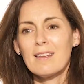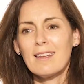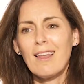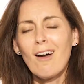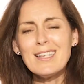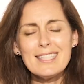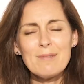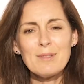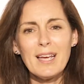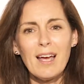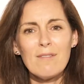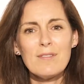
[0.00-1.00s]
Lice seem
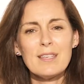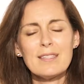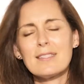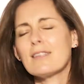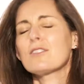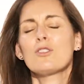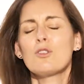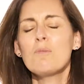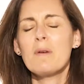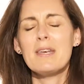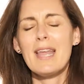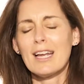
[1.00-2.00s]
to have this
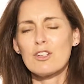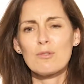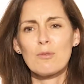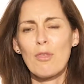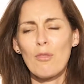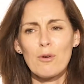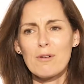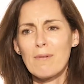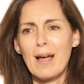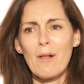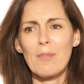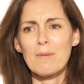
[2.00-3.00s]
supernatural thought
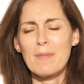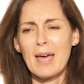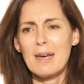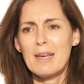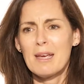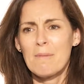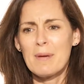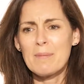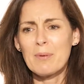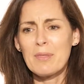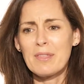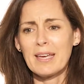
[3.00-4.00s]
around them that
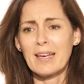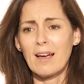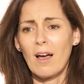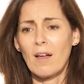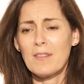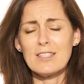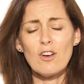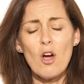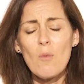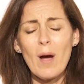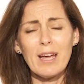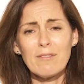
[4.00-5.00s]
people think, there's
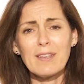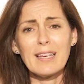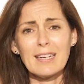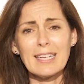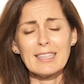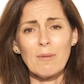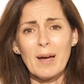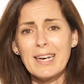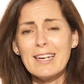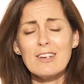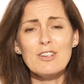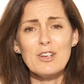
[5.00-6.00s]
no way of killing them. I
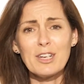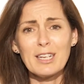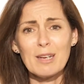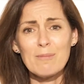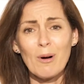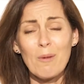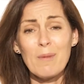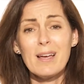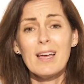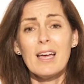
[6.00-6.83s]
need a new killer bomb.